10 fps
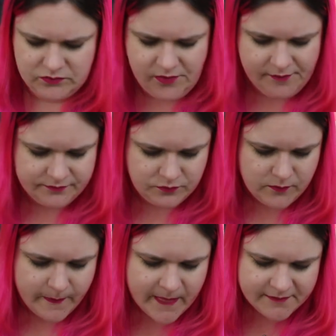were all trying to
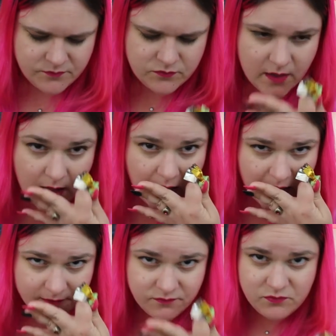get our stuff
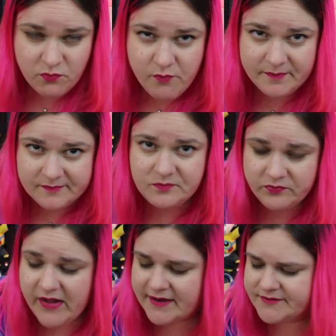moved out of the way,
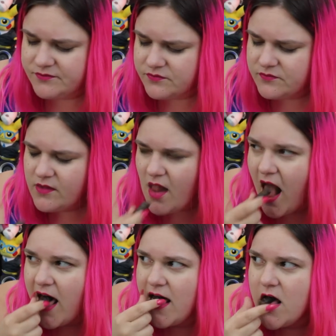and
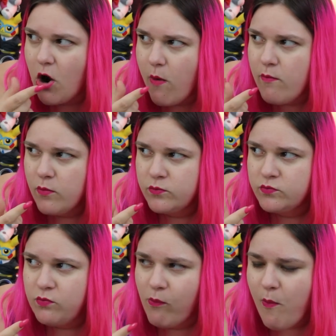we were trying to get
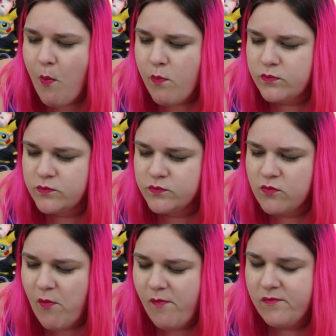on the bus as
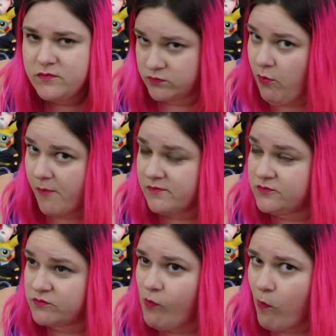quickly as possible.
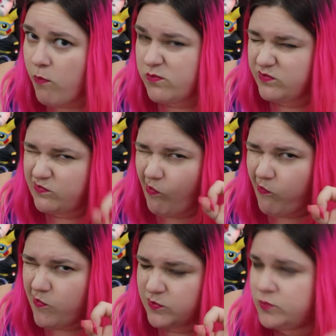We were trying to get on the coach,